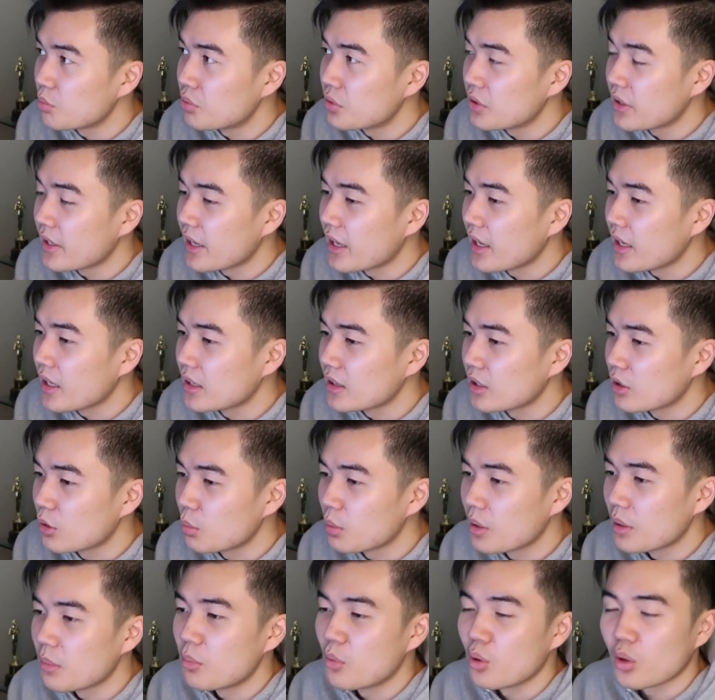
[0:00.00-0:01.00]
play a little
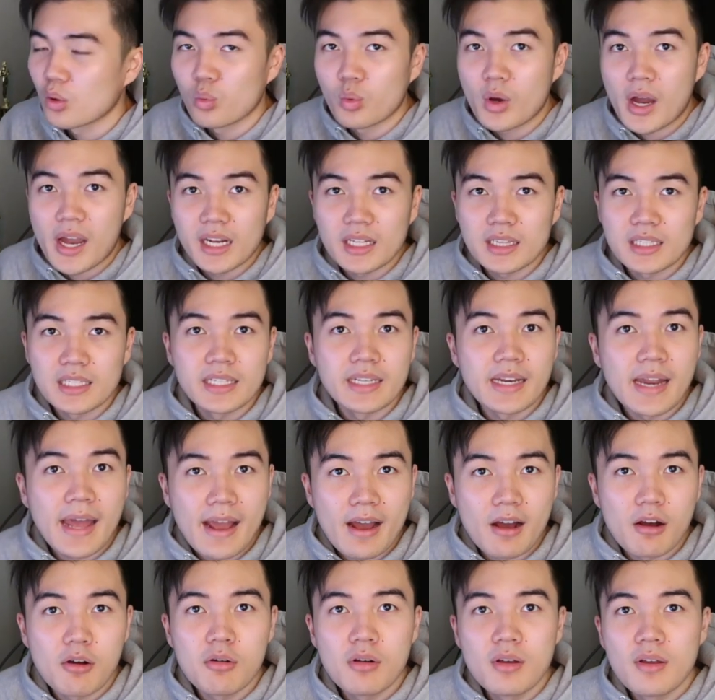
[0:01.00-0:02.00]
bit more widely
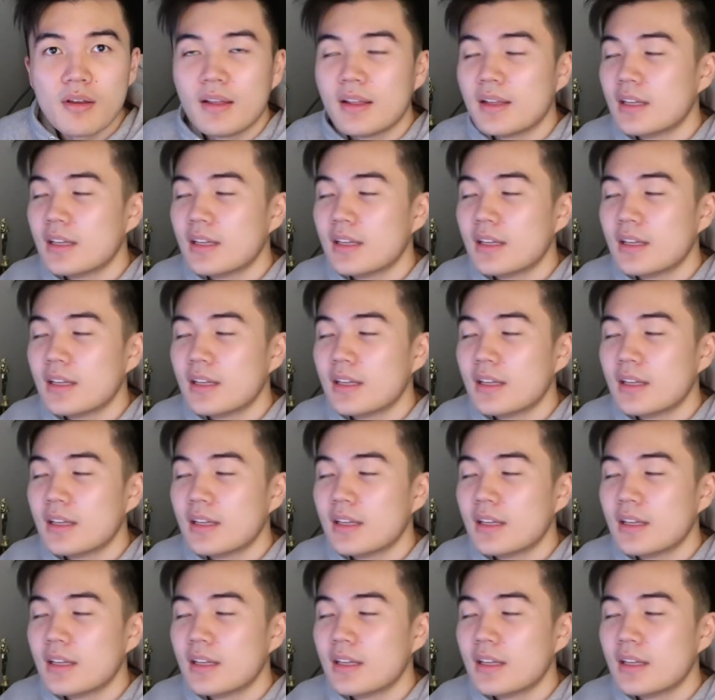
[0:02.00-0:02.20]
now.